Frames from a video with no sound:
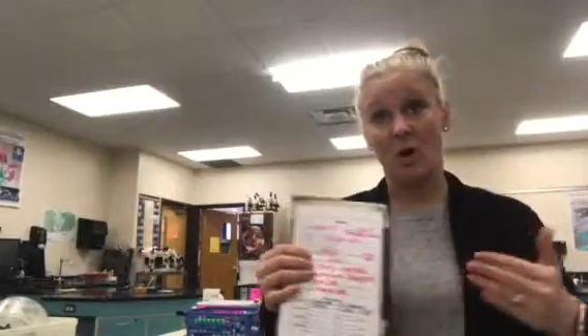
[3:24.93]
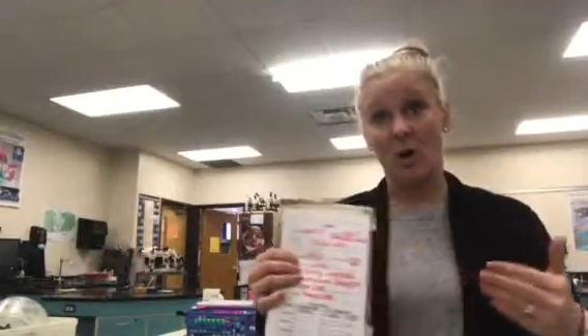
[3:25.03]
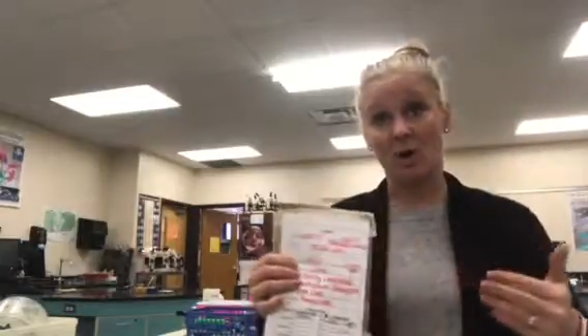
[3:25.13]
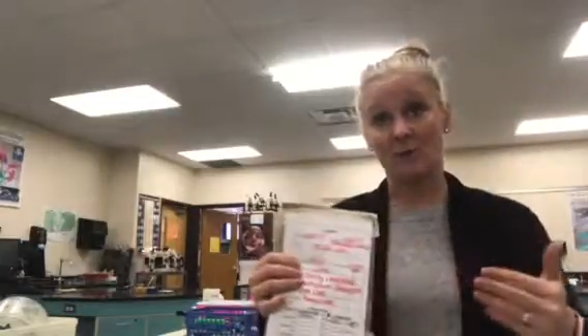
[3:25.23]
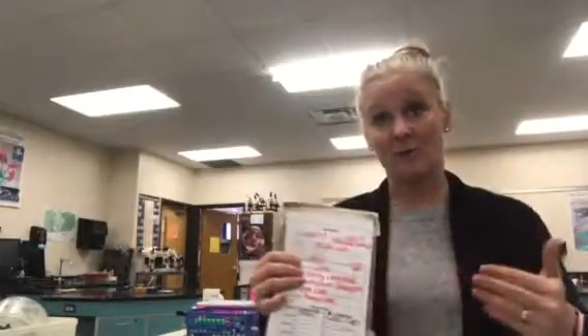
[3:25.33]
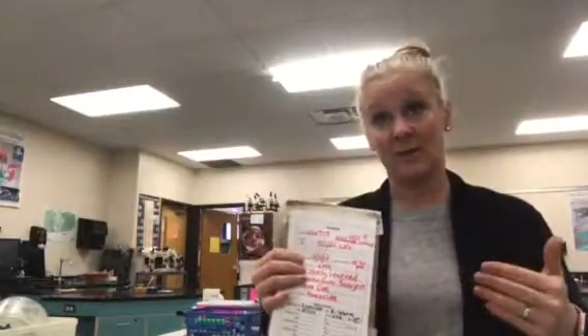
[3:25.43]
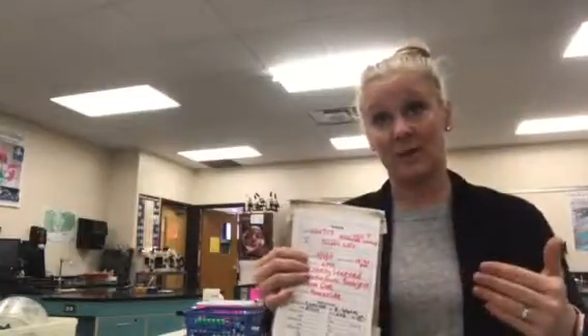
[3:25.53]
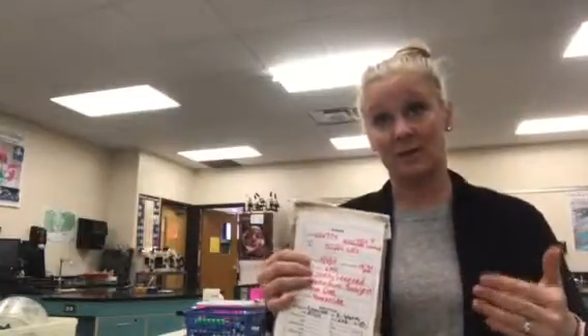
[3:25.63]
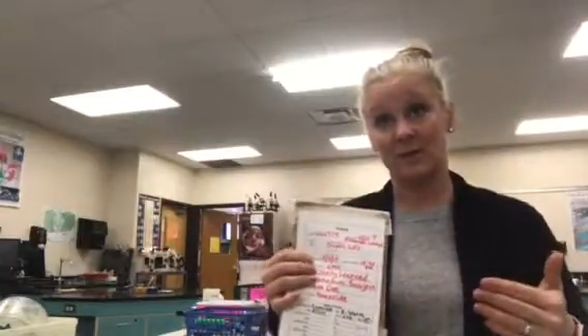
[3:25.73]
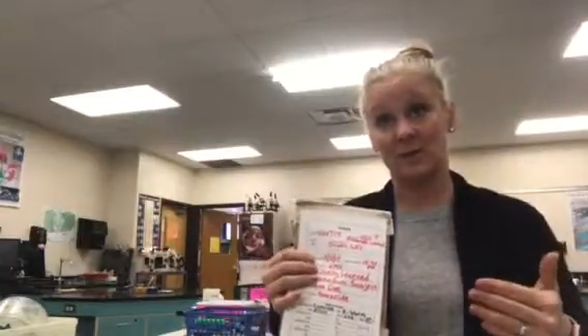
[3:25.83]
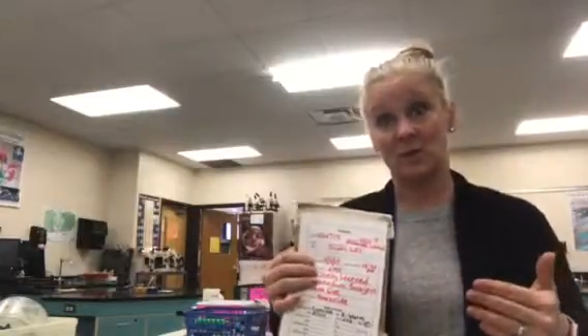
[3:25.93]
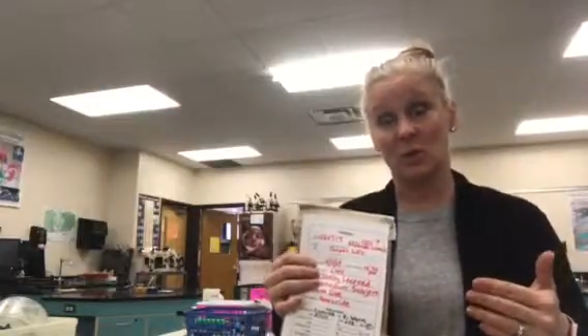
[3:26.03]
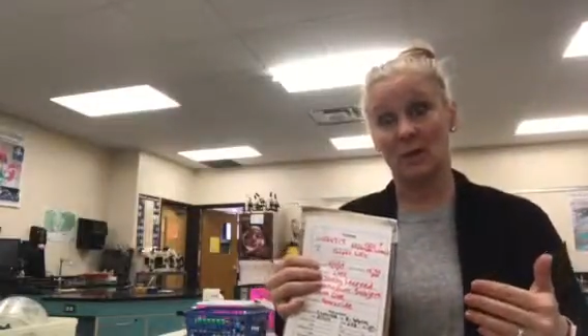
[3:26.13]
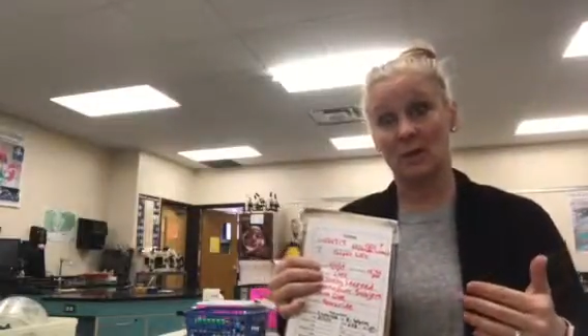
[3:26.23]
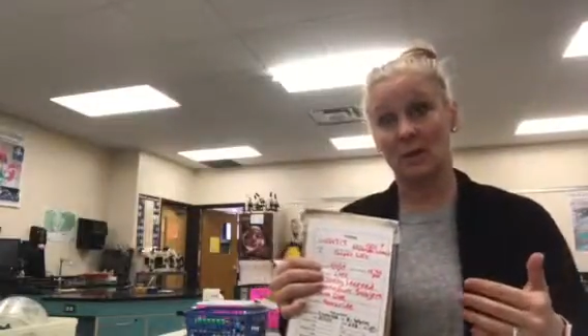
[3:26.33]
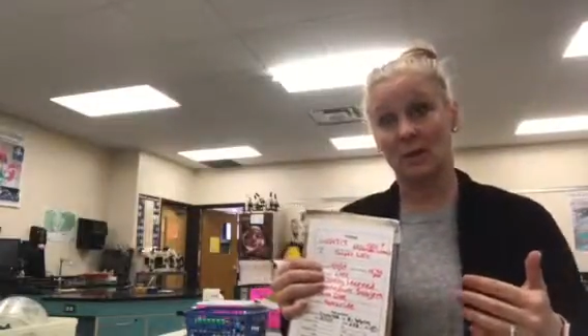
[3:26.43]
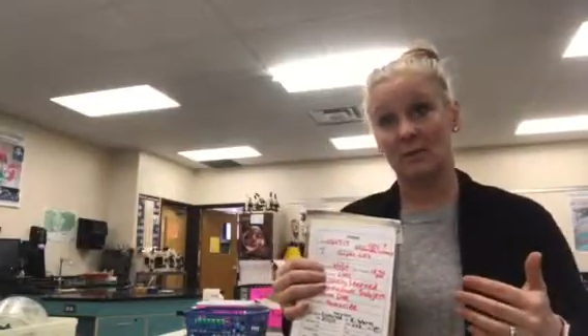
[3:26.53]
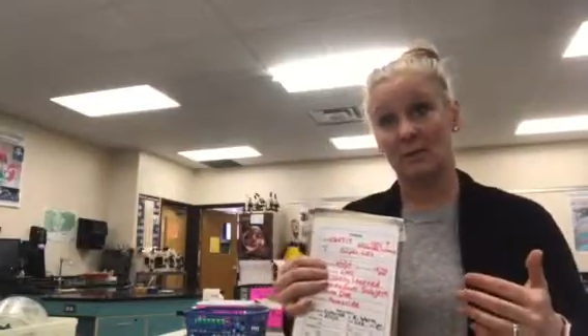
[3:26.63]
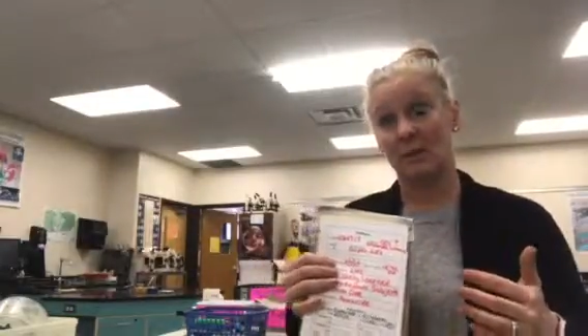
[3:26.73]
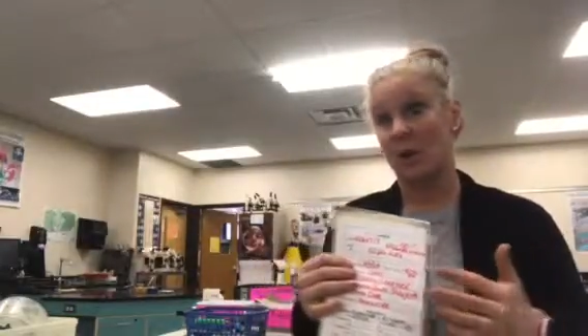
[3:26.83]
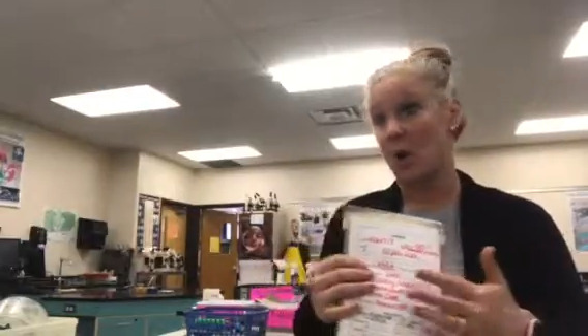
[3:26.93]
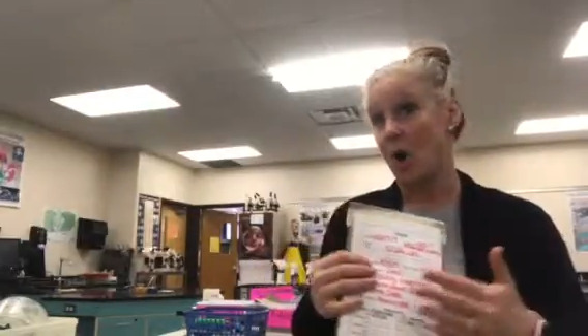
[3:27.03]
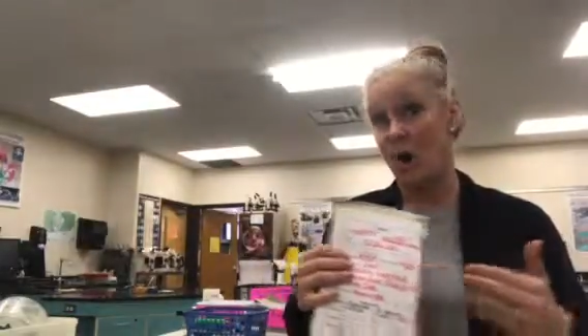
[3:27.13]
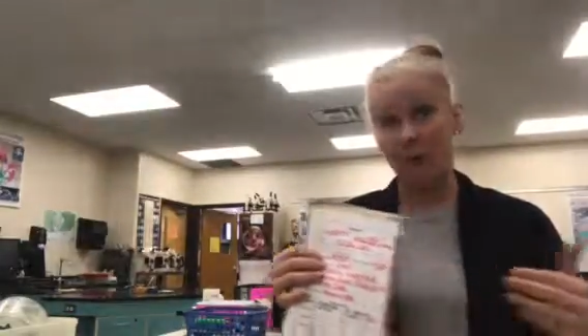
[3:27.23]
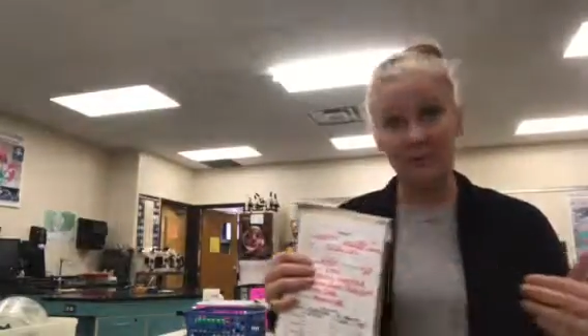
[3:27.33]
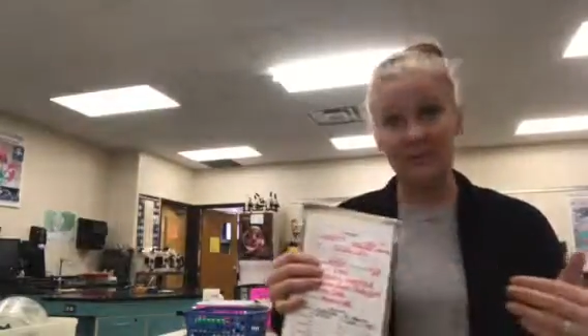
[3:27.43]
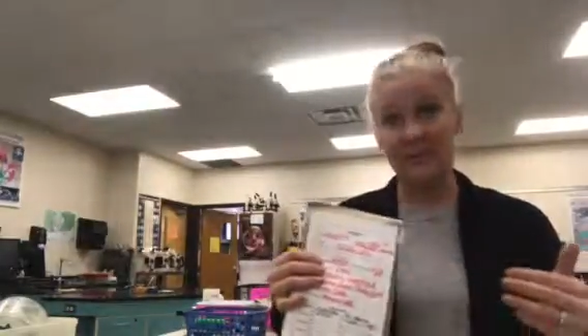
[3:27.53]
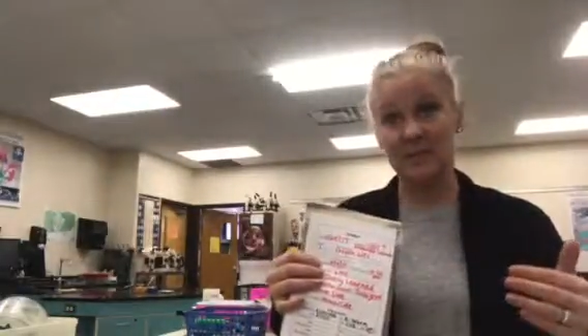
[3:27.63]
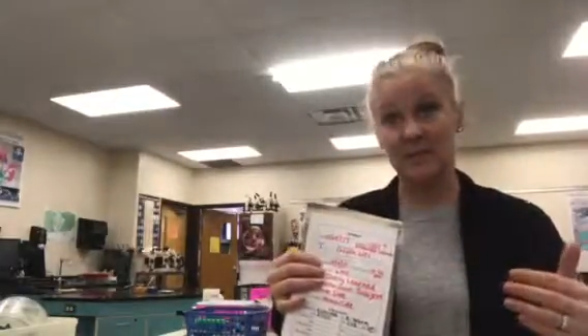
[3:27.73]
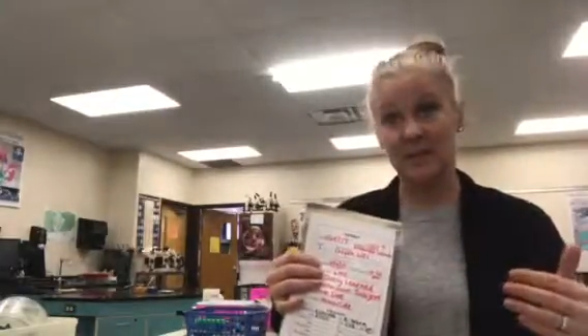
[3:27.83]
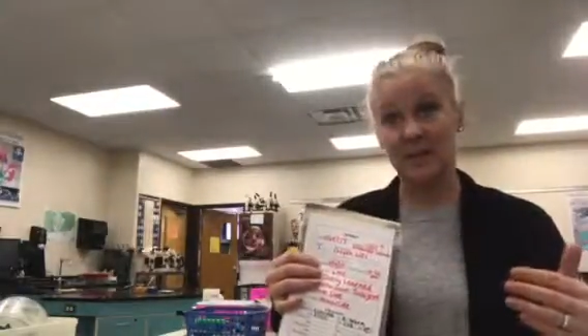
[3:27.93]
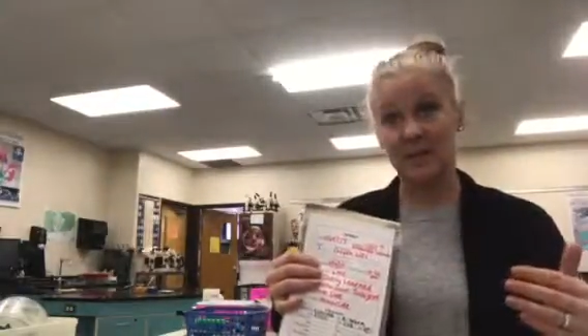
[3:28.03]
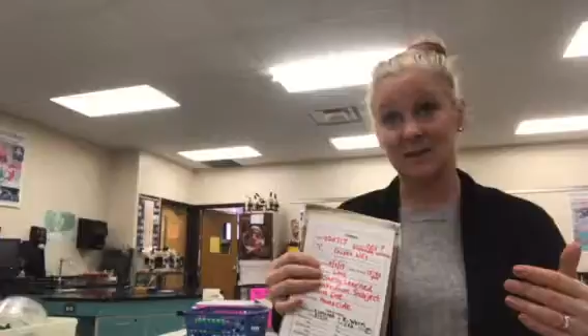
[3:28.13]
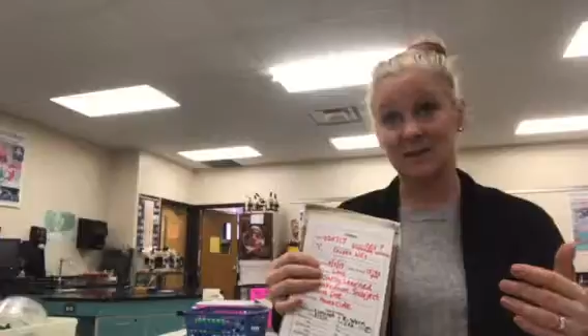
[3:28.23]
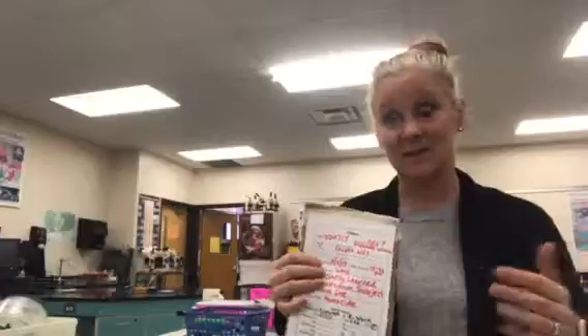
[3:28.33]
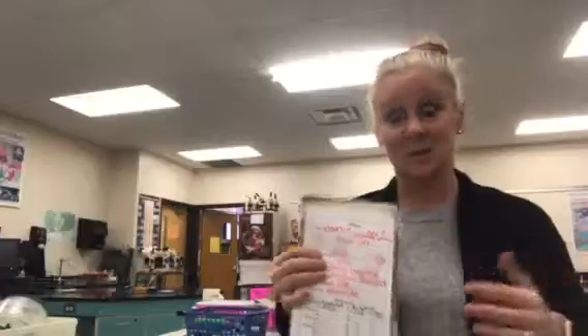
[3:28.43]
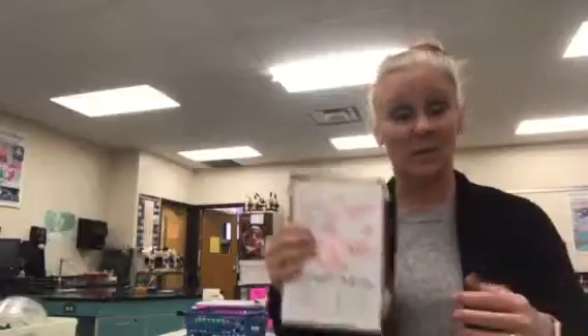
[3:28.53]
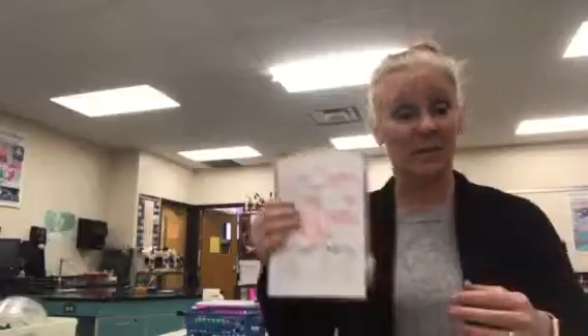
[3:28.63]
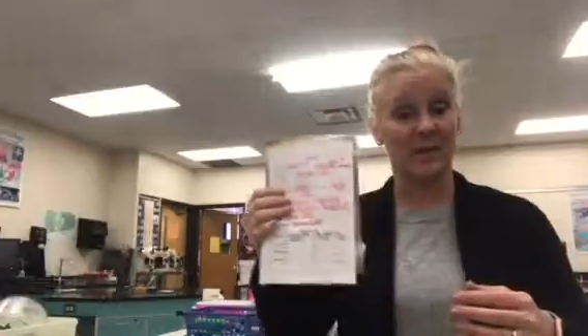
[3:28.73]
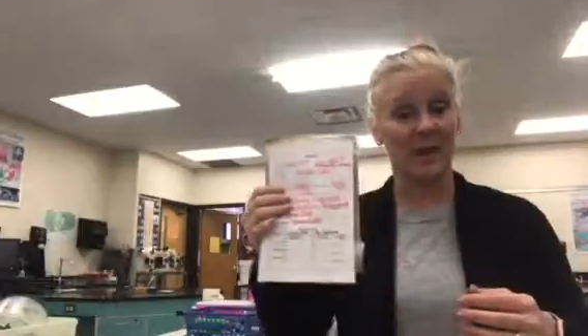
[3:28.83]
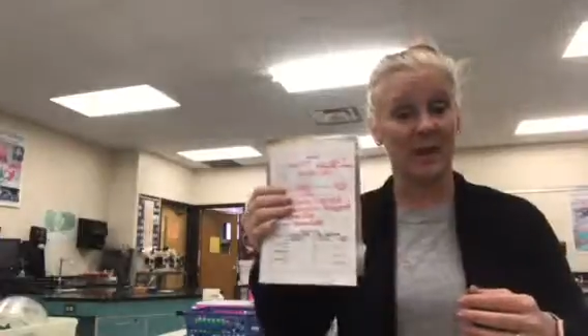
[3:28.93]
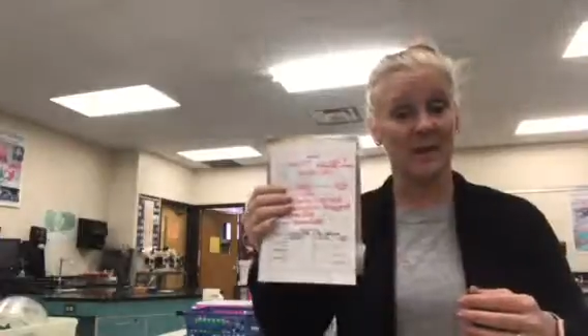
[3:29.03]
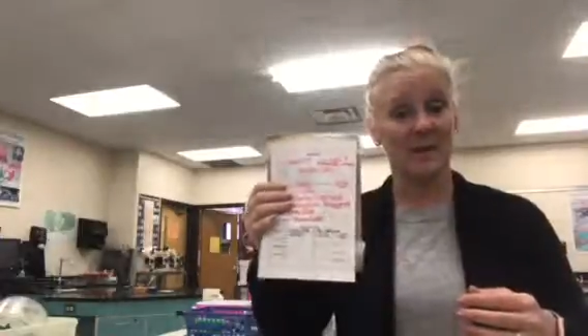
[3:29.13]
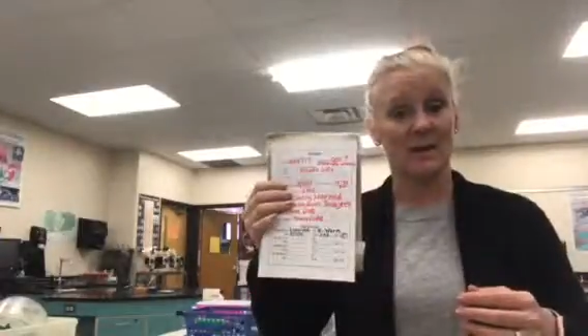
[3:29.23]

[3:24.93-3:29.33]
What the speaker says: all of the inventory for all of the different cases where they